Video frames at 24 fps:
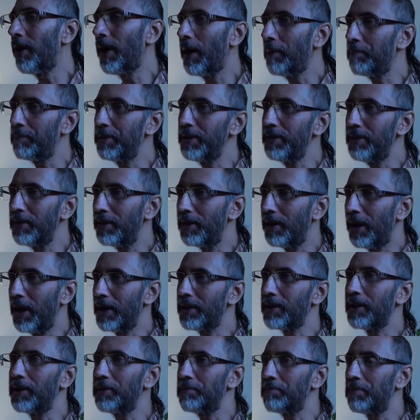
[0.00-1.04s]
happy, I
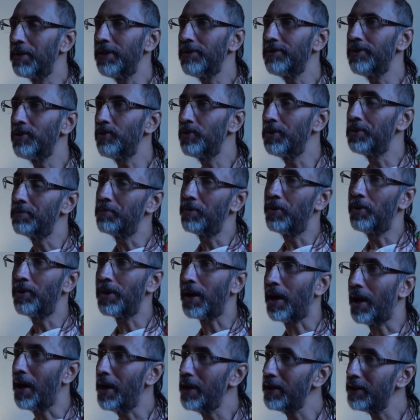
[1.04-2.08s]
can please you, the
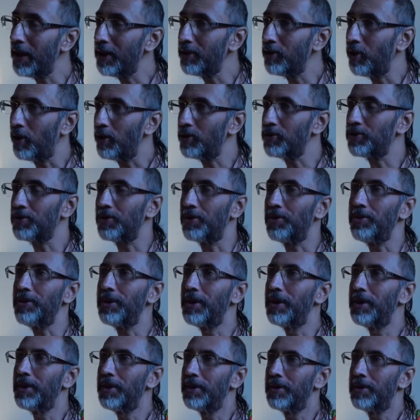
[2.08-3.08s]
more I can also